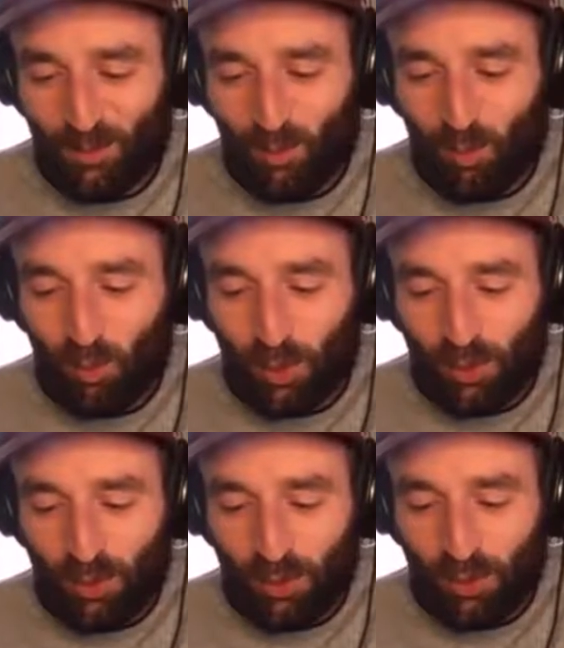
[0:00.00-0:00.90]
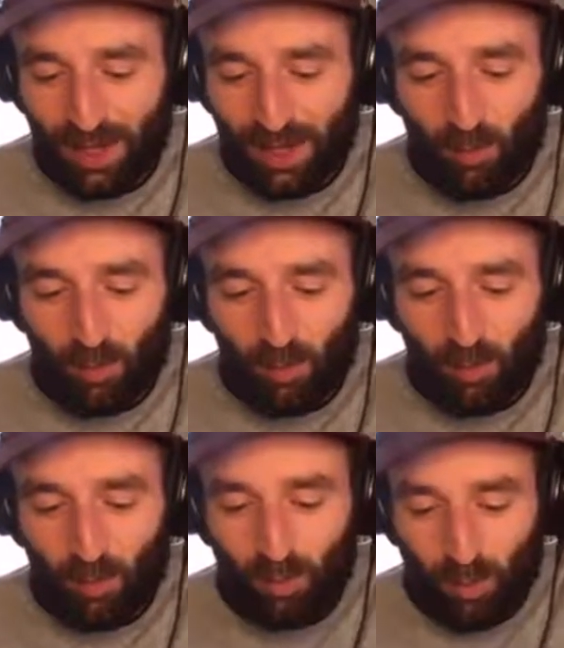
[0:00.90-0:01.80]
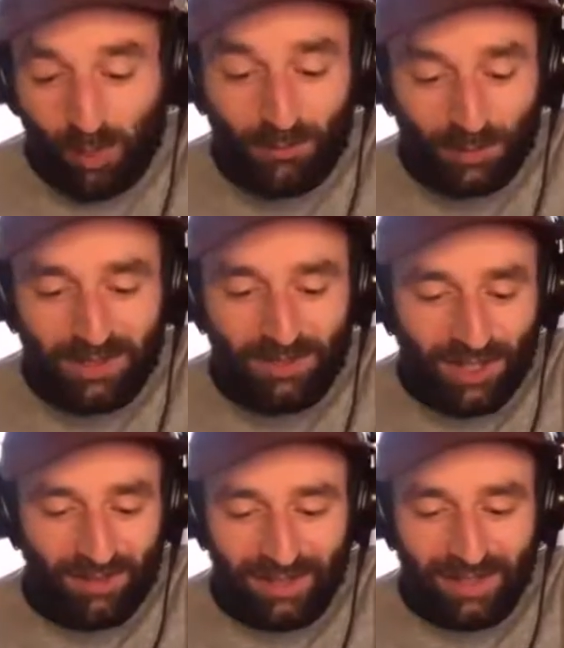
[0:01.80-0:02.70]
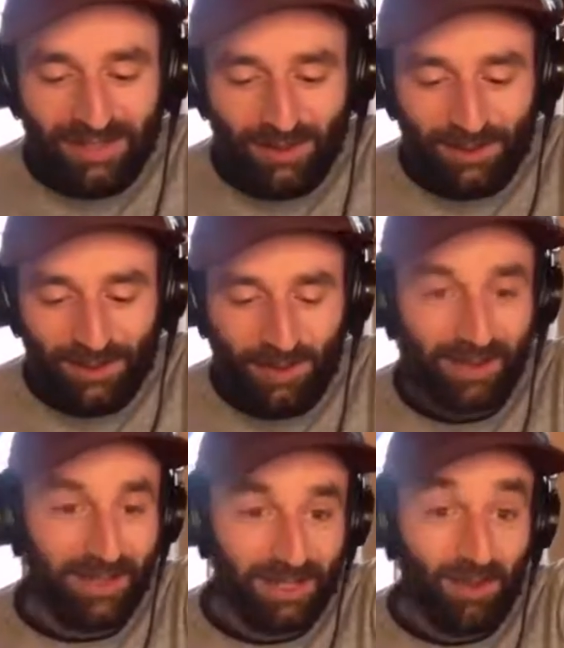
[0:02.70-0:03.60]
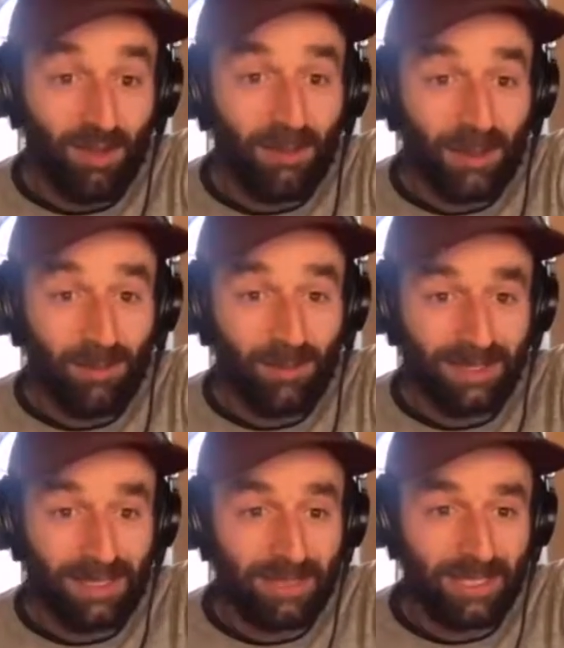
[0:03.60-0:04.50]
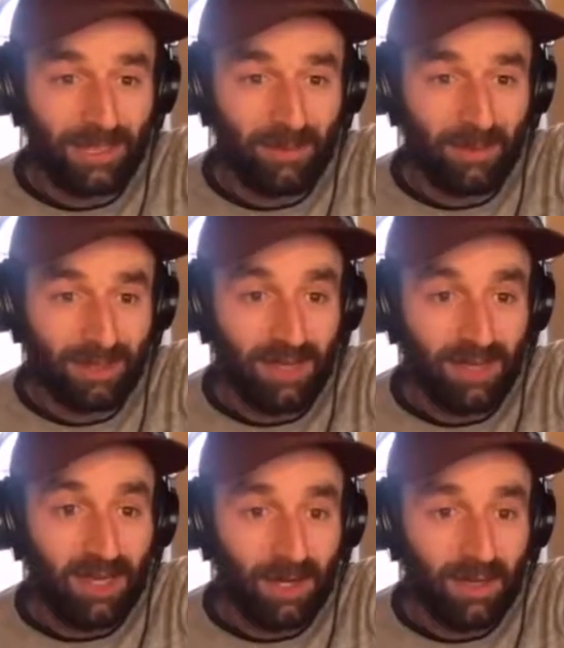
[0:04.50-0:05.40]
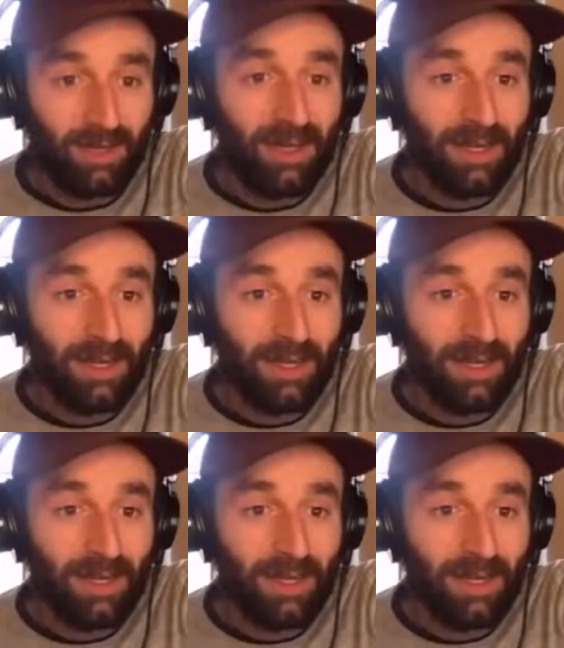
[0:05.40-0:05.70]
The thing we're really trying to lean into is one of the things that a lot of people in the DBT community talk about.